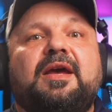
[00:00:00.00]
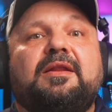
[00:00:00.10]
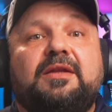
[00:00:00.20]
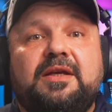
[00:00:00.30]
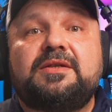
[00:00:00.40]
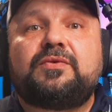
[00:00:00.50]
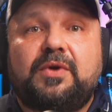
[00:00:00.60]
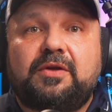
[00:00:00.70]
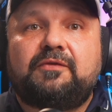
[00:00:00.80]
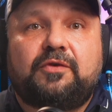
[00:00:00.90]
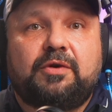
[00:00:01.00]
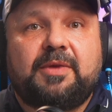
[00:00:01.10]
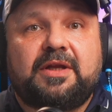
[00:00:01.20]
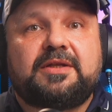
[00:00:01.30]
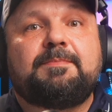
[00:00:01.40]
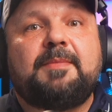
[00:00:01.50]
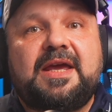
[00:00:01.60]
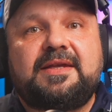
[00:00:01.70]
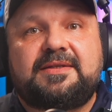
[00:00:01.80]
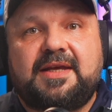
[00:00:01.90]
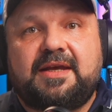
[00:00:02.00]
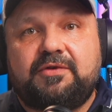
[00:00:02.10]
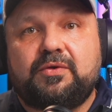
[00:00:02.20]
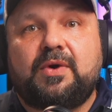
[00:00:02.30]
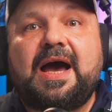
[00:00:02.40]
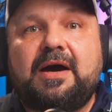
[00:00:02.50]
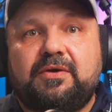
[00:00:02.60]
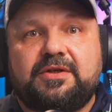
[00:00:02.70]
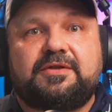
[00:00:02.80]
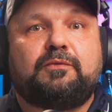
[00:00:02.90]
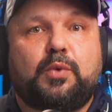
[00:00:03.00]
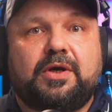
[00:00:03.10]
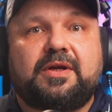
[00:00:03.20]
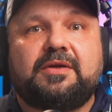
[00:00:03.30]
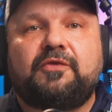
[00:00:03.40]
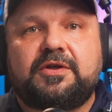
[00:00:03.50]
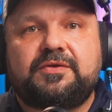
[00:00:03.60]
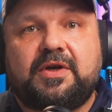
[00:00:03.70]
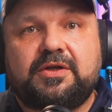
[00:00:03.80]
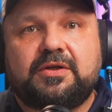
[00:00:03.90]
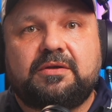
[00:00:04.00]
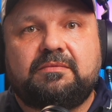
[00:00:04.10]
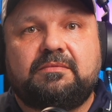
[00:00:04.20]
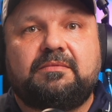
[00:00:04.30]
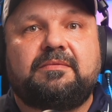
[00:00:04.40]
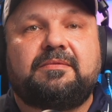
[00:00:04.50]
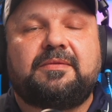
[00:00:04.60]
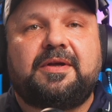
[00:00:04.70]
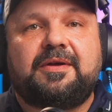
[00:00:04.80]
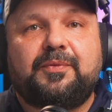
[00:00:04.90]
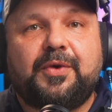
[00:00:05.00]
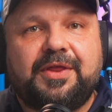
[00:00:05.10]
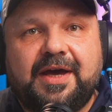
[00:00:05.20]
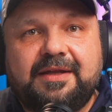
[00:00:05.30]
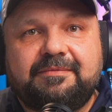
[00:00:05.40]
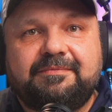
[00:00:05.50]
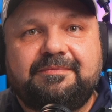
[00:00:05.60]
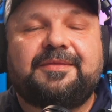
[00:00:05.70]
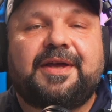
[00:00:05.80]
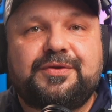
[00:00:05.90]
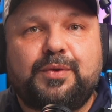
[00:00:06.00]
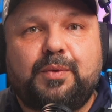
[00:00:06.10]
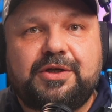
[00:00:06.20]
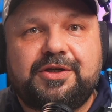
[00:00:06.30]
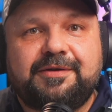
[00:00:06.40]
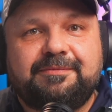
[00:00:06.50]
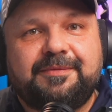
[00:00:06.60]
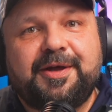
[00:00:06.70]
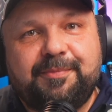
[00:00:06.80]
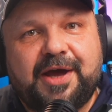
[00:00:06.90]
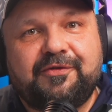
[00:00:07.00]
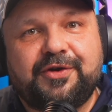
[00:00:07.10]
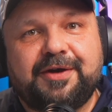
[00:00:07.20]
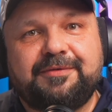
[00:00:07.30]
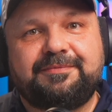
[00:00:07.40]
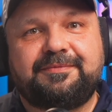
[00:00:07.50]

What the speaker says: and these 3 to 4 minutes may save you hours of work and frustration. With that, thanks for watching, and bye for now.